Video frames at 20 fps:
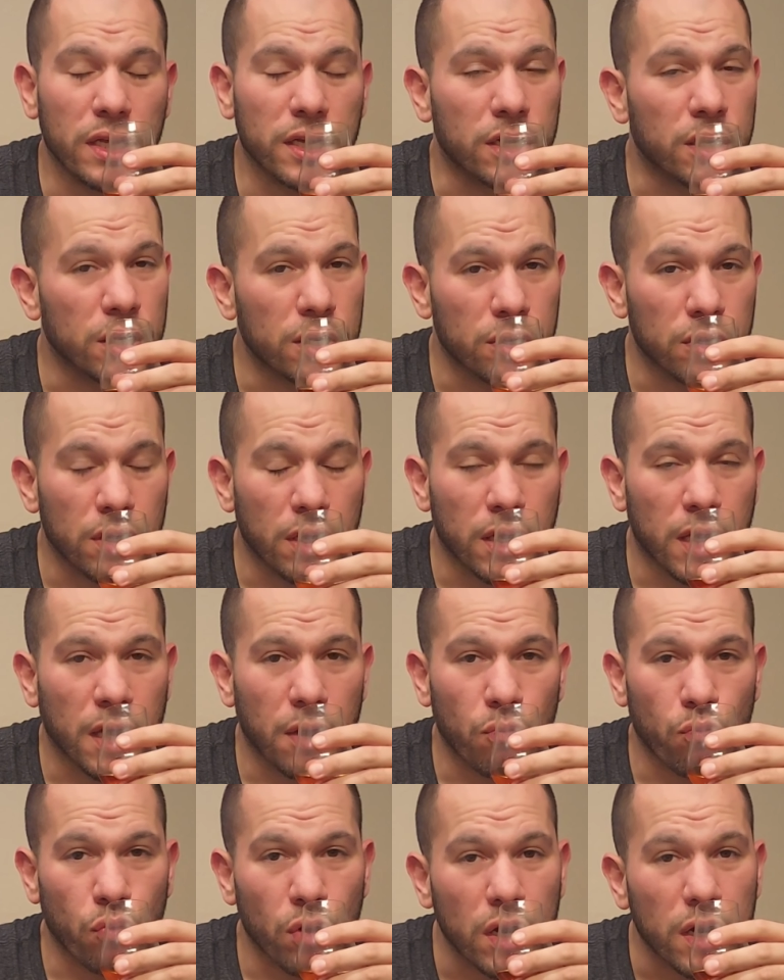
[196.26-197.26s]
good. You
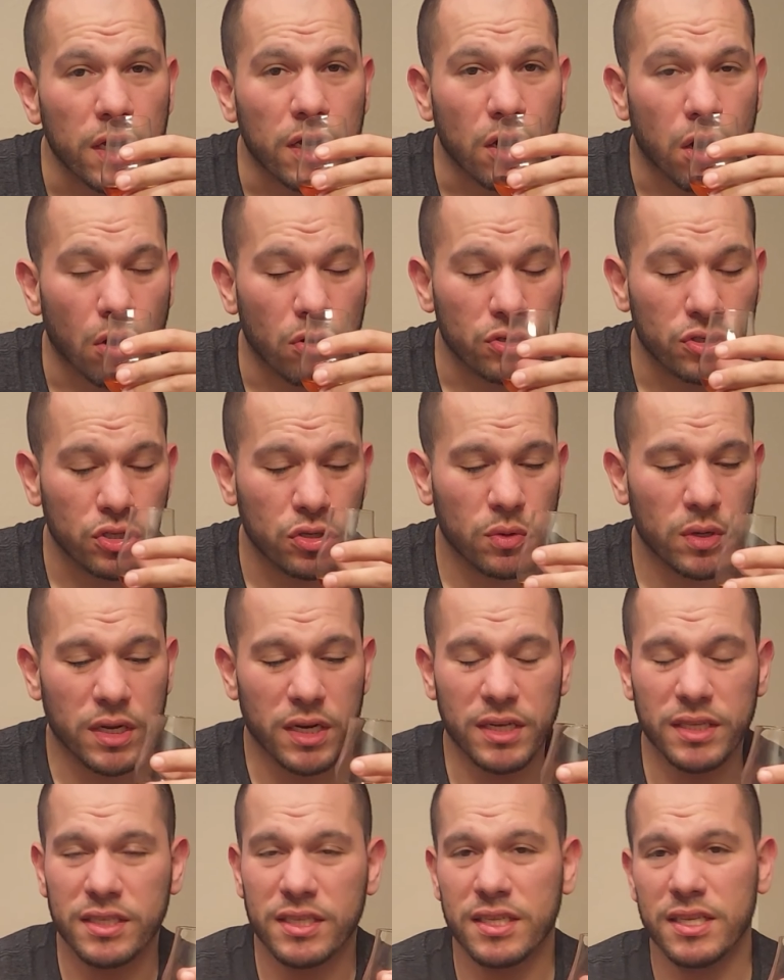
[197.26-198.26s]
get really close to
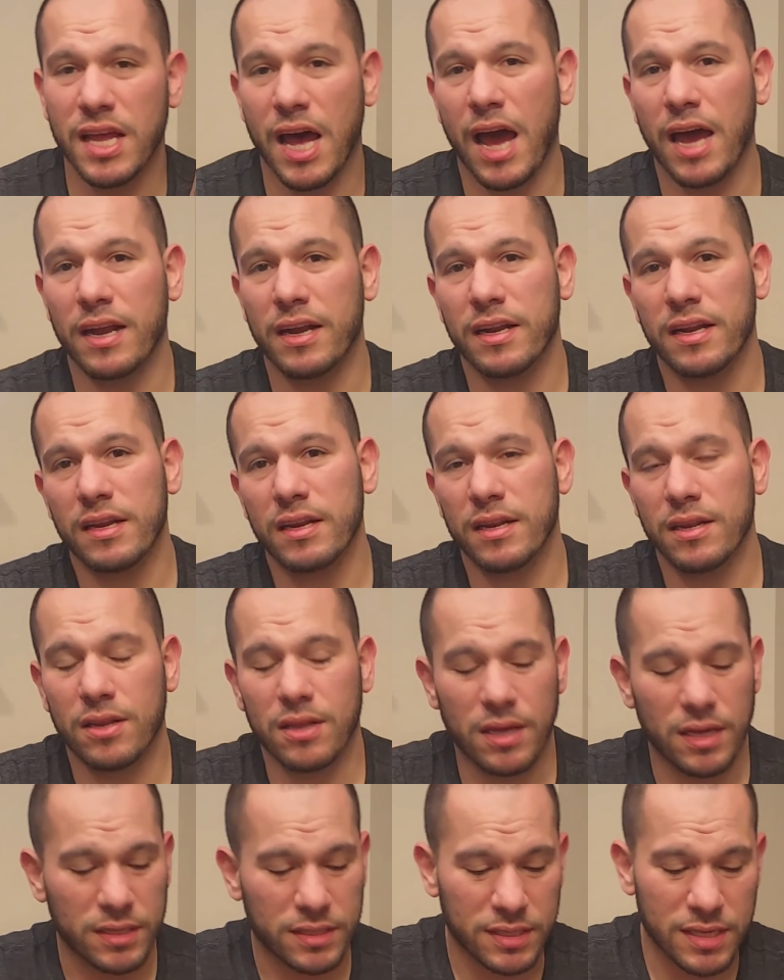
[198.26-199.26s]
it. It's
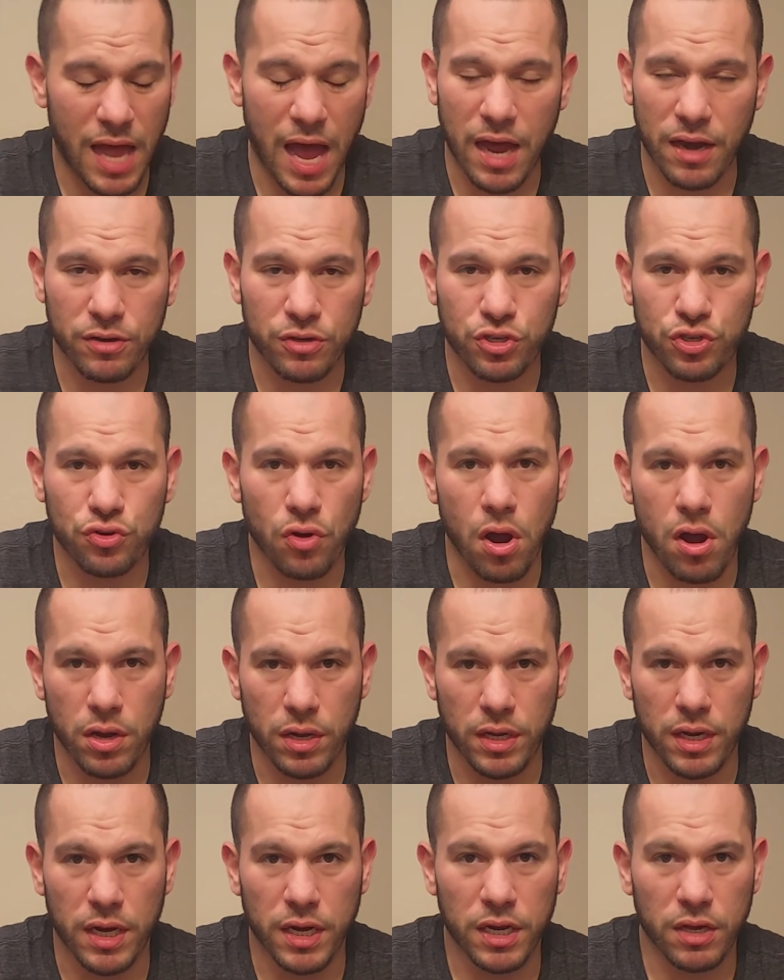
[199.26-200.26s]
not
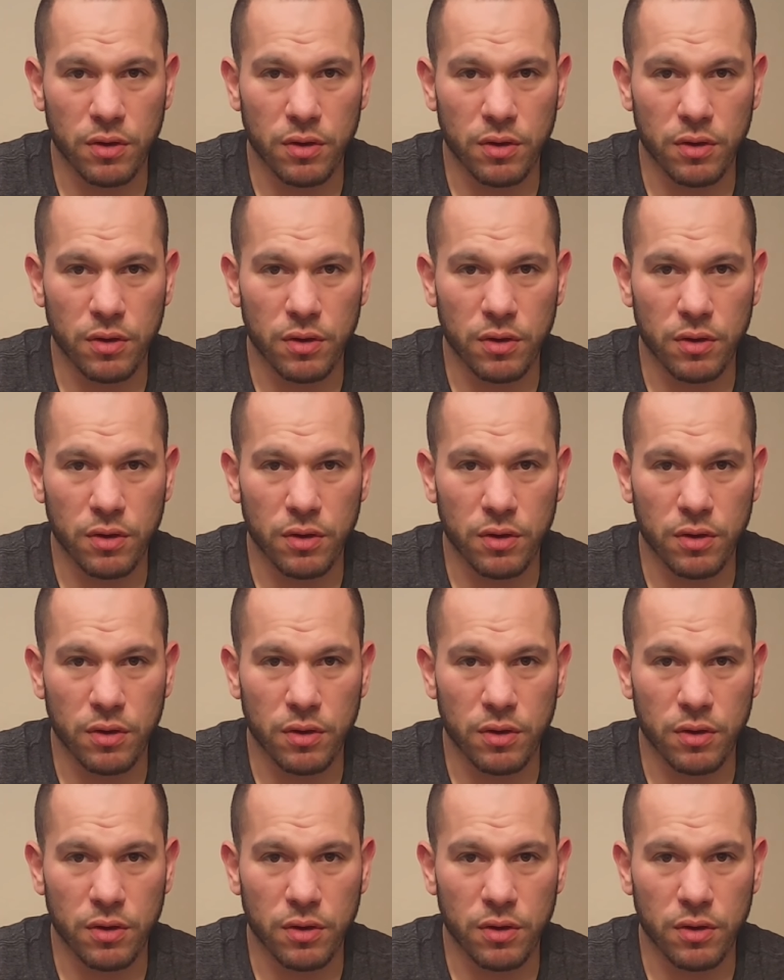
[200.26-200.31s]
strong in any